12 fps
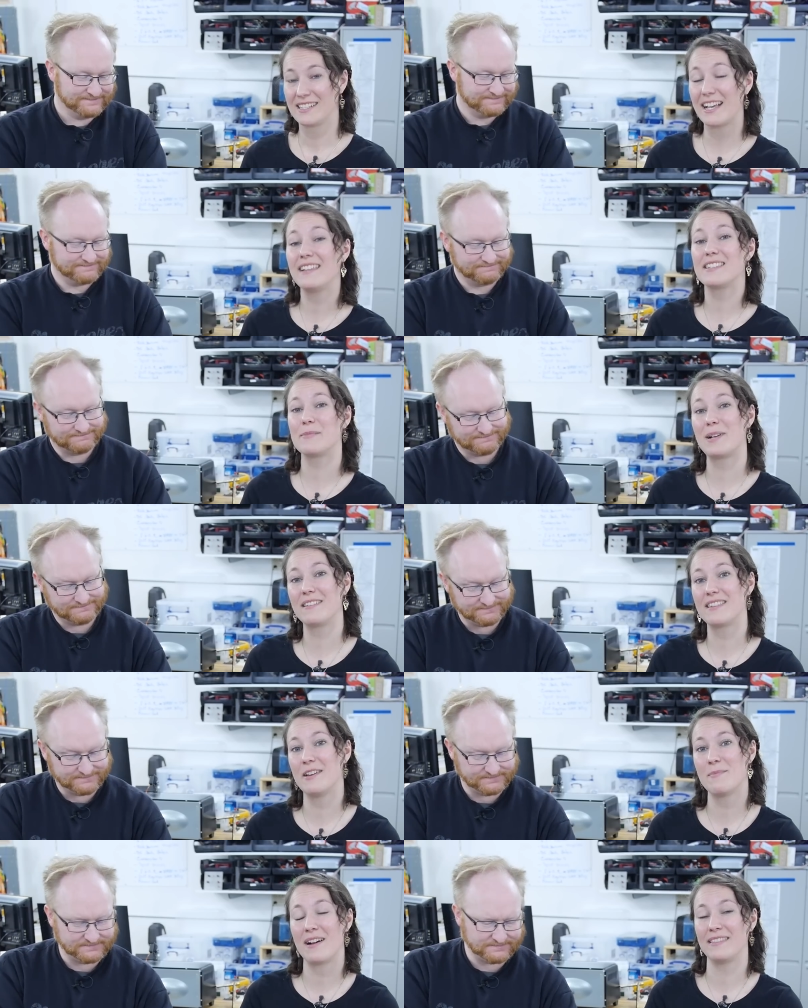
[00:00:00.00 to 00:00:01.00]
Speaker 1: Tell us
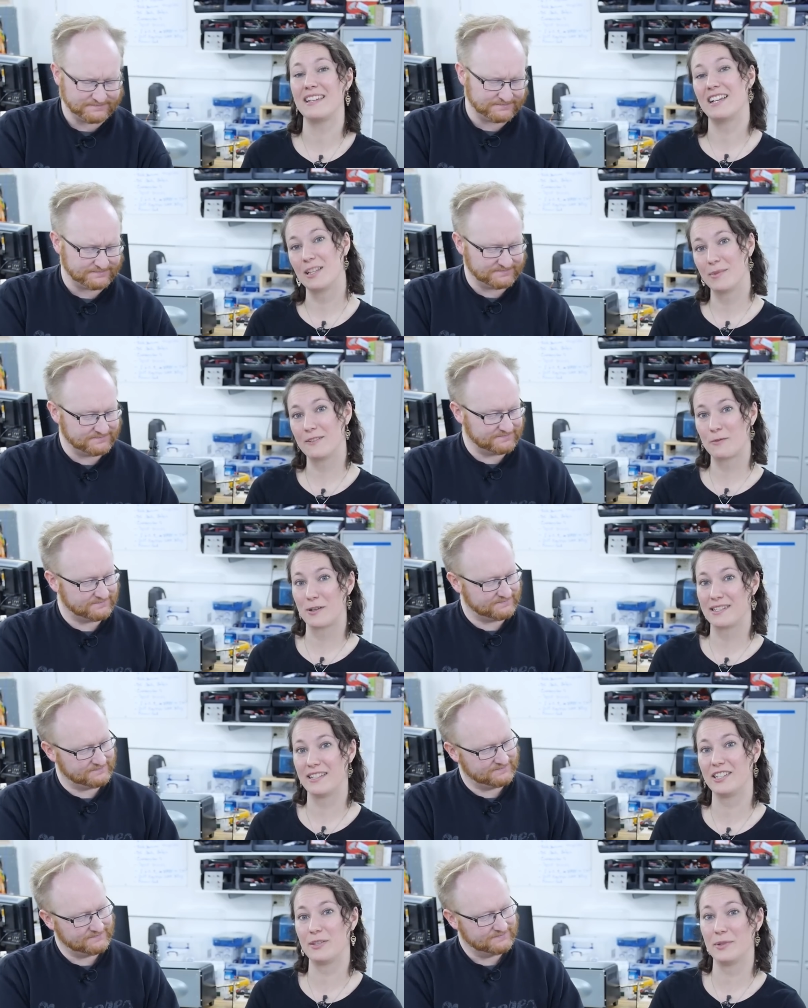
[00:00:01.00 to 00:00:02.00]
about them on the Element
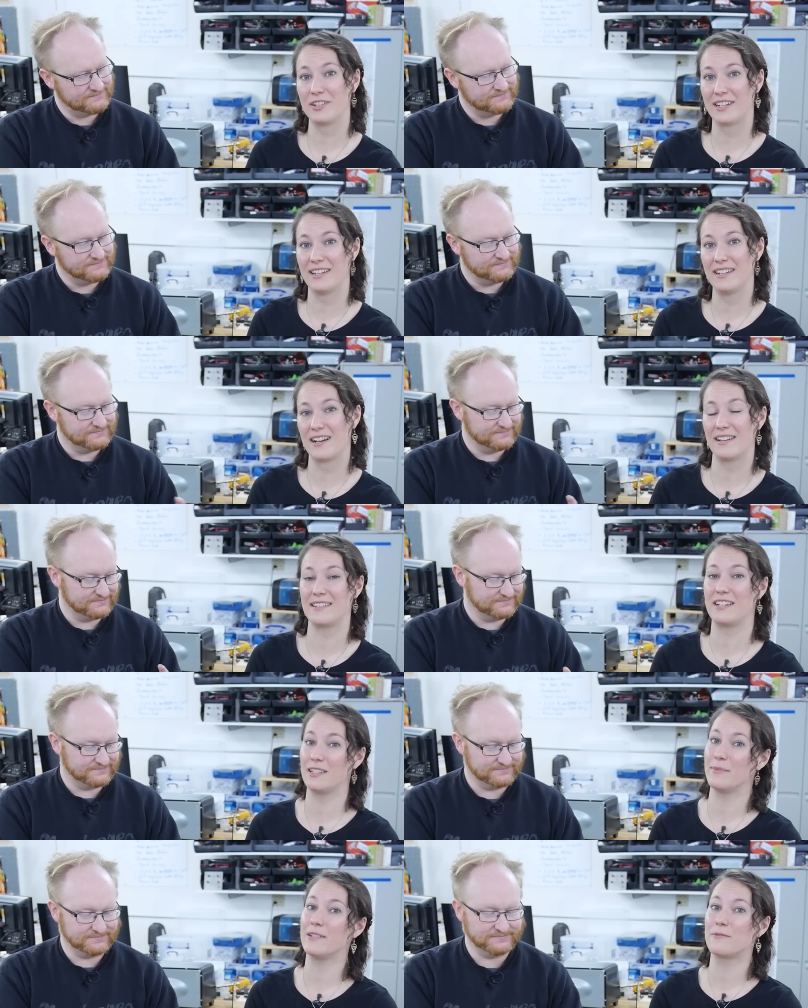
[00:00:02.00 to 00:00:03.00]
fourteen community on
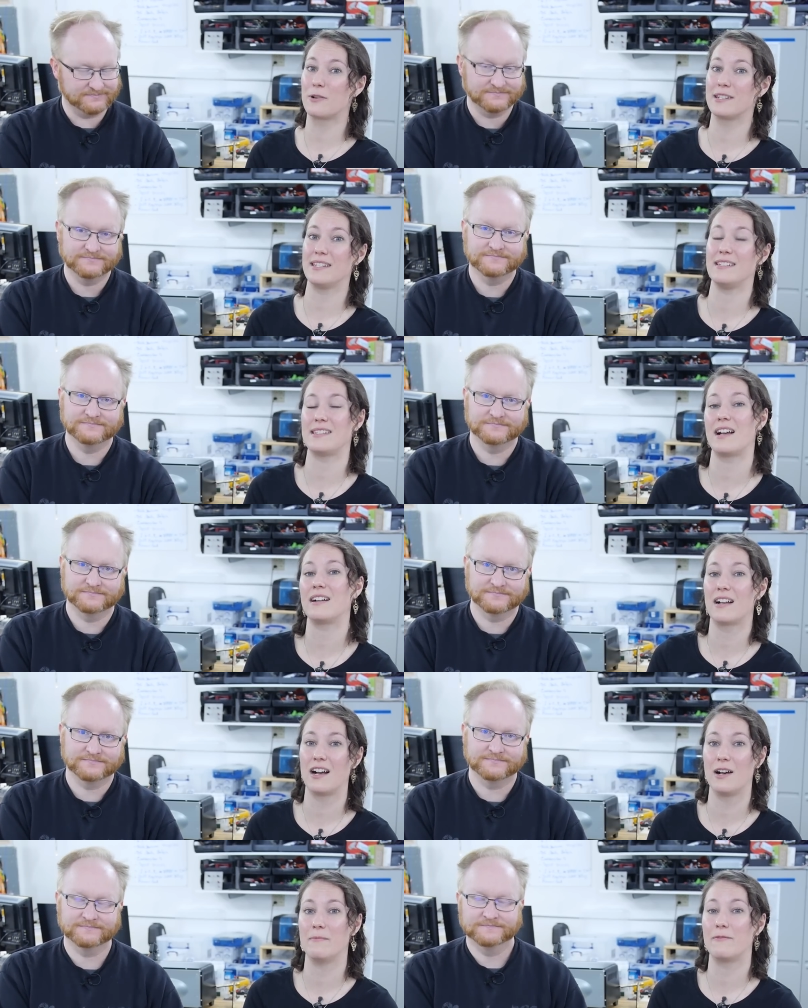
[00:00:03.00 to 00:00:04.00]
element fourteen
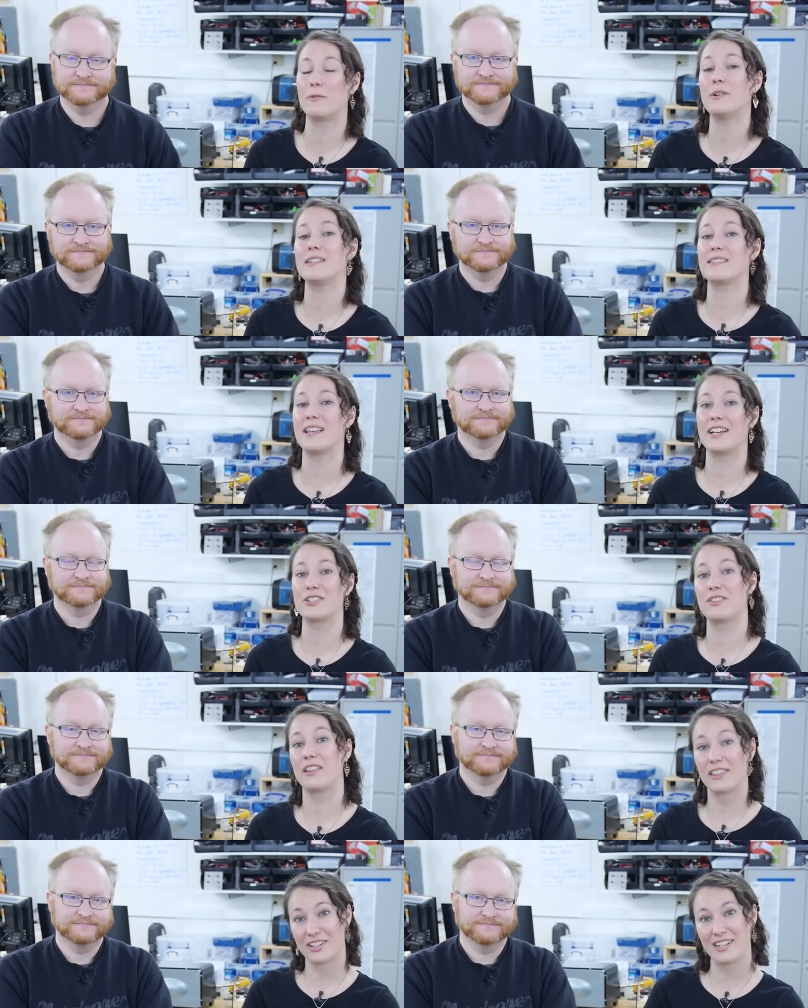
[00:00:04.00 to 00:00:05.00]
dot com forward
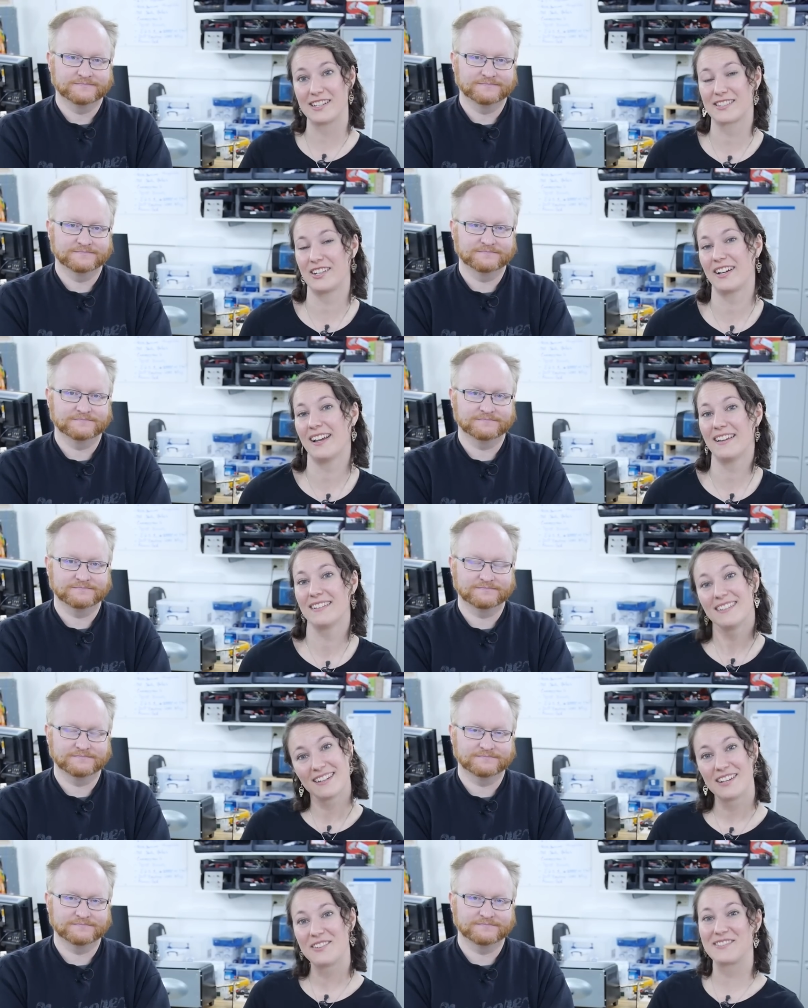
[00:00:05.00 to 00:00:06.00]
slash the learning circuit.
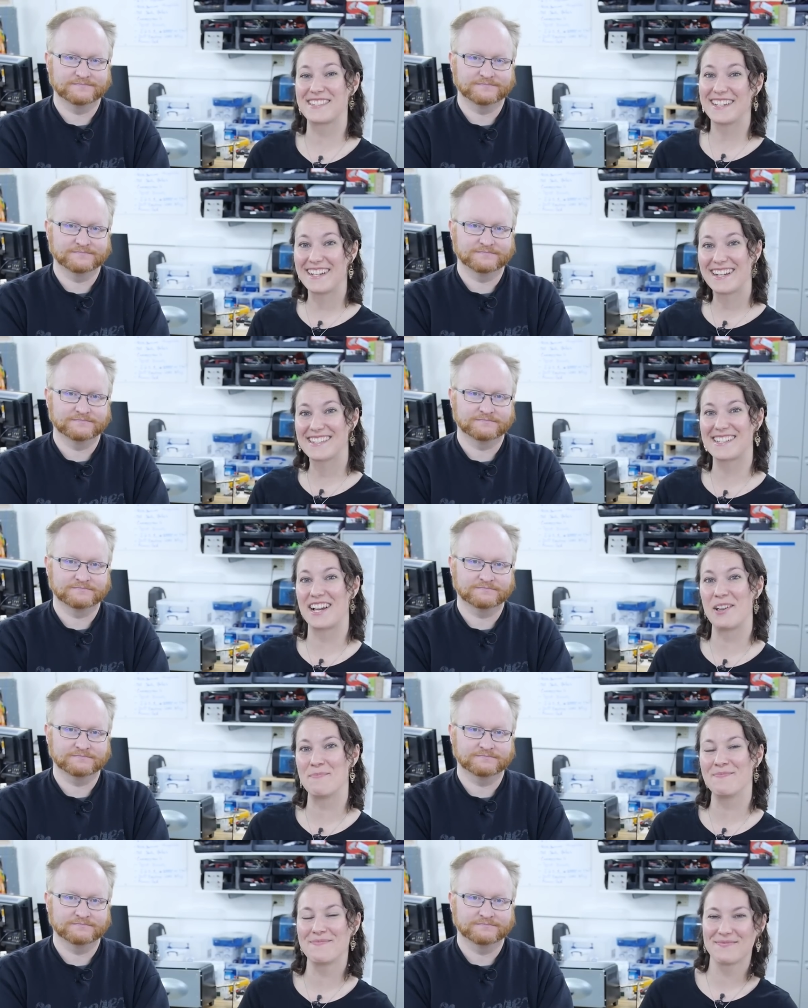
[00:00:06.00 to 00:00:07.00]
We'll see you next
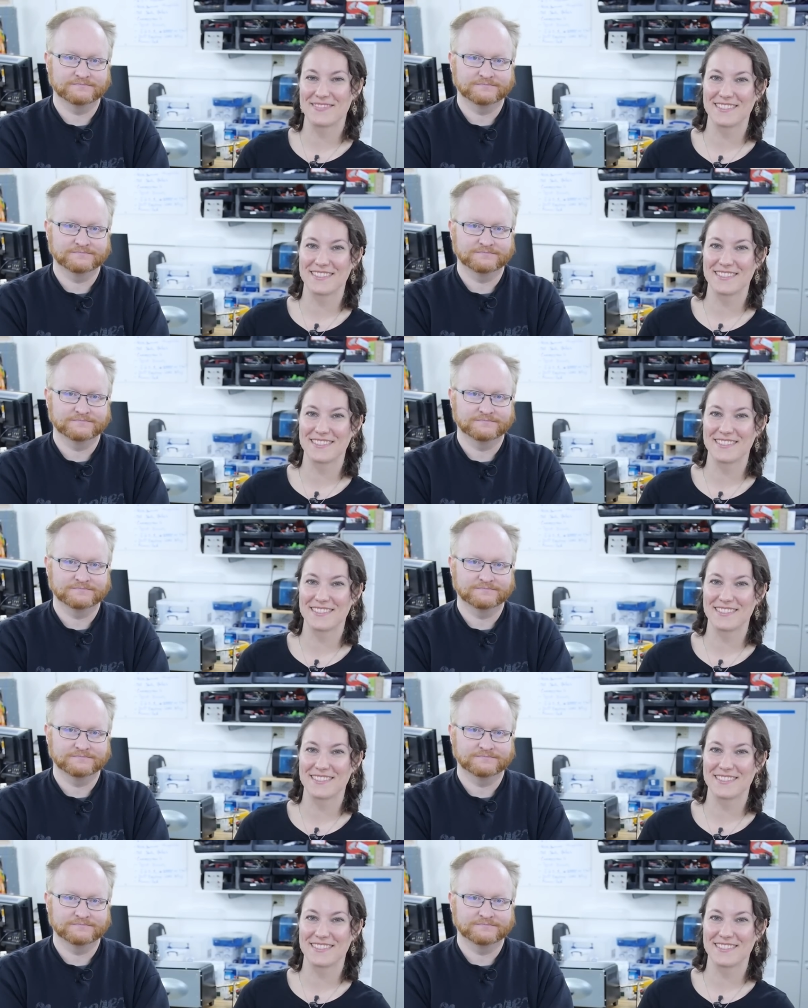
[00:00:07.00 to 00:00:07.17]
time.